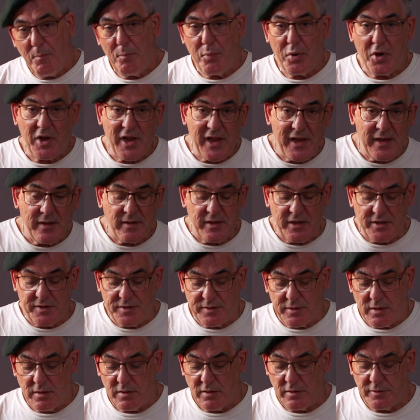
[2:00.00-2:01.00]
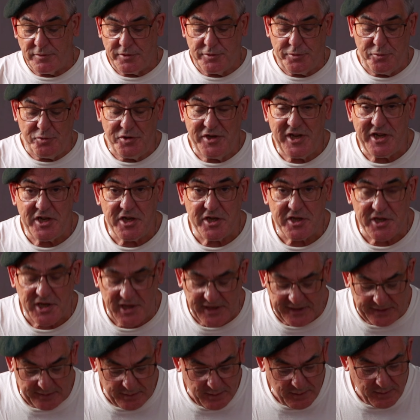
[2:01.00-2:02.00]
play these cards
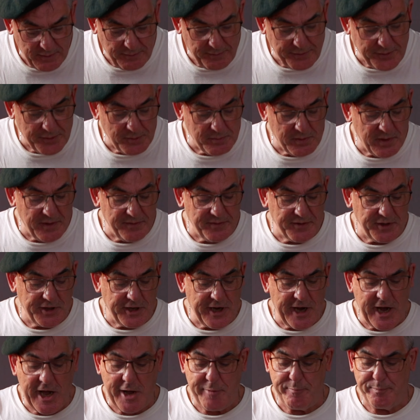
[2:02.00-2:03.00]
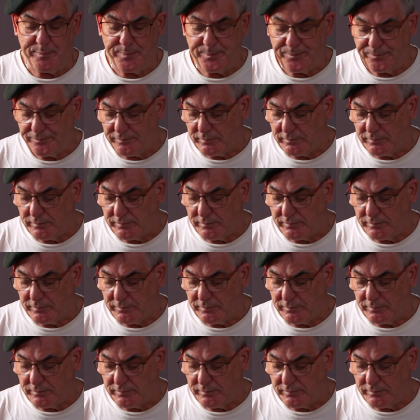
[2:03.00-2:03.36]
judiciously throughout the game.